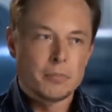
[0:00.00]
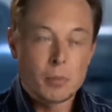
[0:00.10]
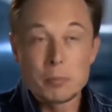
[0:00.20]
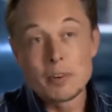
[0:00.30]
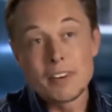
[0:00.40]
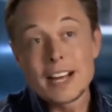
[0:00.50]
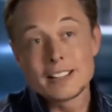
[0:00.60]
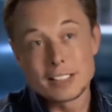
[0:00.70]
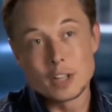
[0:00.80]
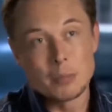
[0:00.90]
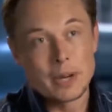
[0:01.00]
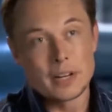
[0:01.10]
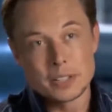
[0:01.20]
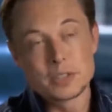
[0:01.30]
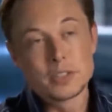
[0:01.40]
Well, provided that they're
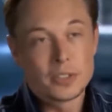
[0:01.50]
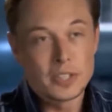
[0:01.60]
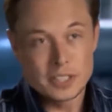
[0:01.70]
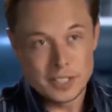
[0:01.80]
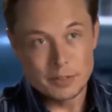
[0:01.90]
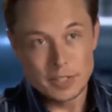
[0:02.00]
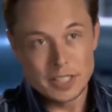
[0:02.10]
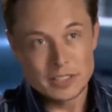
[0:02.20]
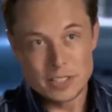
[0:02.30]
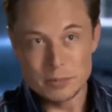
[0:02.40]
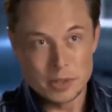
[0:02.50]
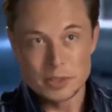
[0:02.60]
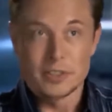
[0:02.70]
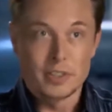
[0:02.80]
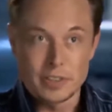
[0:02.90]
better. You shouldn't do things differently just
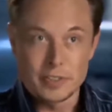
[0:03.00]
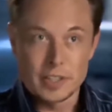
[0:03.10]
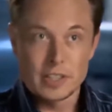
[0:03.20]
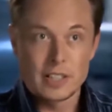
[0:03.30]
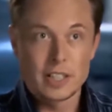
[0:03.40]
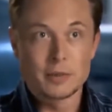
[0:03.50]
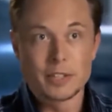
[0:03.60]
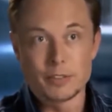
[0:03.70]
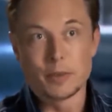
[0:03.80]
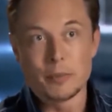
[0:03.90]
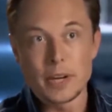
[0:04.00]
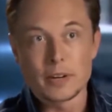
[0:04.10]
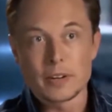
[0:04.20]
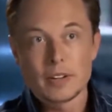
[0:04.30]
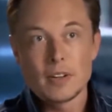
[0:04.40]
because they're different. They need to be different and
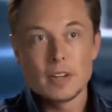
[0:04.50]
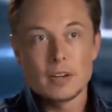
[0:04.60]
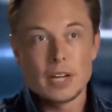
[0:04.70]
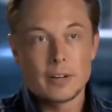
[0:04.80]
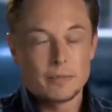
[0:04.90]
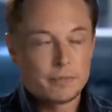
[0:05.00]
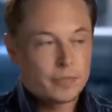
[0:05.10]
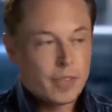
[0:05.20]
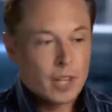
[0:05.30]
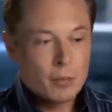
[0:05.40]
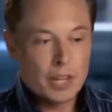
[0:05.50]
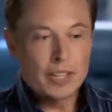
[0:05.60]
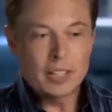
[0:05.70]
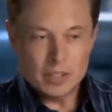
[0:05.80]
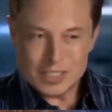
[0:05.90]
better. But I
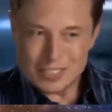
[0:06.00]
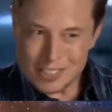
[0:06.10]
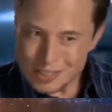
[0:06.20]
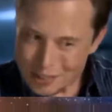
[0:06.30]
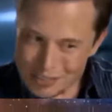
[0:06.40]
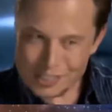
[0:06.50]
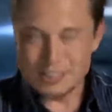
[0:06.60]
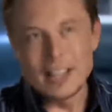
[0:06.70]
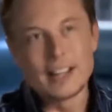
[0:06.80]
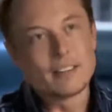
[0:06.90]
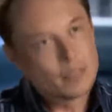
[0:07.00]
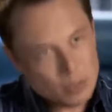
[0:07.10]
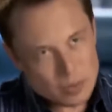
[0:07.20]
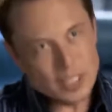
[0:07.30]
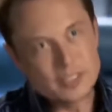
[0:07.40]
think you just have to sort of decide.
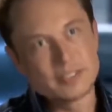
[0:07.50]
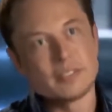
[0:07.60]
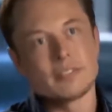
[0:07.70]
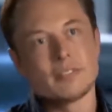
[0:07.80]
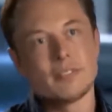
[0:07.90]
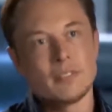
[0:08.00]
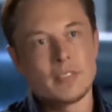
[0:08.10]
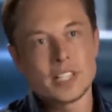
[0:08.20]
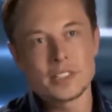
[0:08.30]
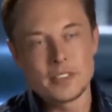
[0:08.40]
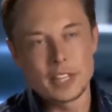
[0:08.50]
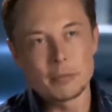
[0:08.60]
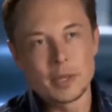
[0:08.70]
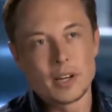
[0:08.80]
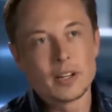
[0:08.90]
Let's
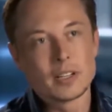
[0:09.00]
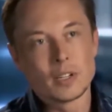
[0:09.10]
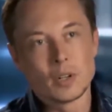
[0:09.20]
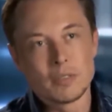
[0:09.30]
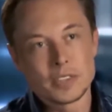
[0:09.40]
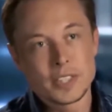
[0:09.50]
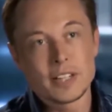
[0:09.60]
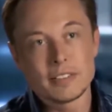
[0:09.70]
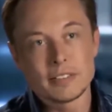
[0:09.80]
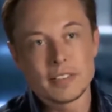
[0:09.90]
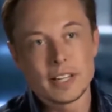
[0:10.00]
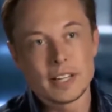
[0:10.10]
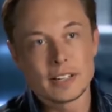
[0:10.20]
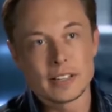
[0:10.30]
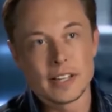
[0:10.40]
think beyond the normal stuff
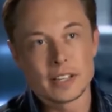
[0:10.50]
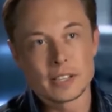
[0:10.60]
and